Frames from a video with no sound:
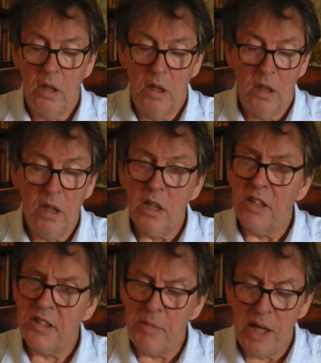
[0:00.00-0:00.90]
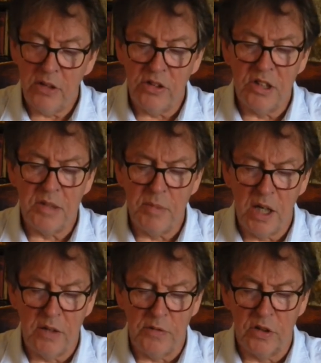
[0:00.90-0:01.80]
He cast about in his
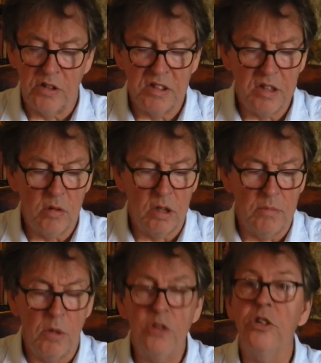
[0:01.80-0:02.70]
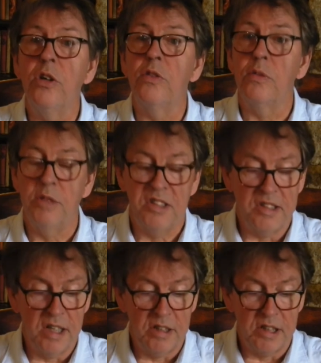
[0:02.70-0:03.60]
mind for a consoling motto from the
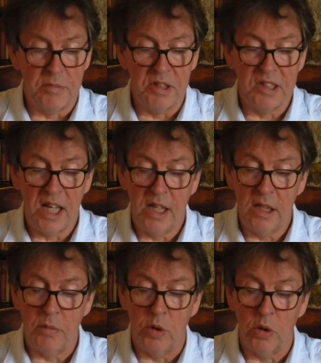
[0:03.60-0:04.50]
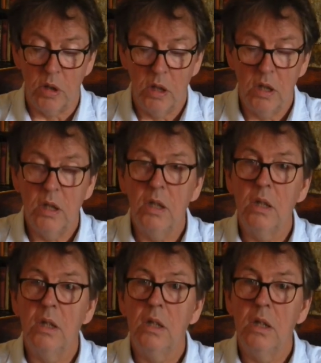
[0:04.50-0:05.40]
salesman's handbook,
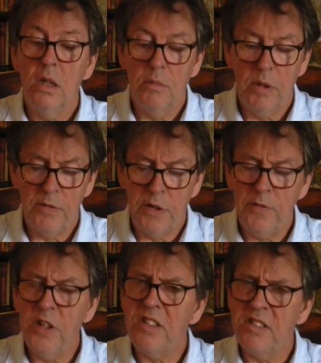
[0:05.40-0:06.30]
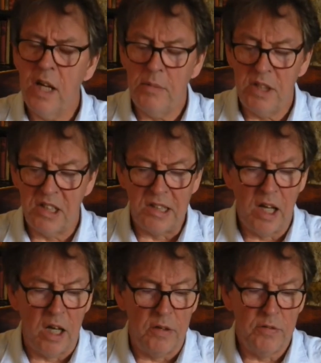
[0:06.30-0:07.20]
but for the first time in his
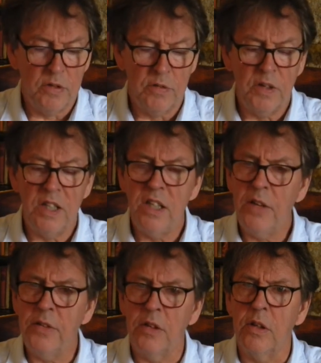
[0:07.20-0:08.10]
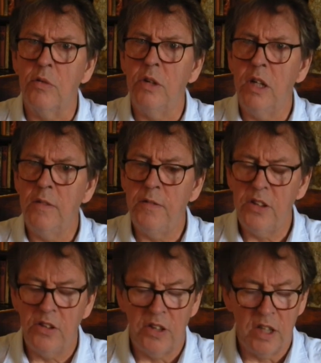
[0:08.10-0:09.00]
life could find nothing that really
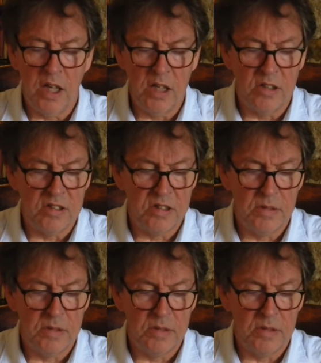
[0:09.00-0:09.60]
fitted the case.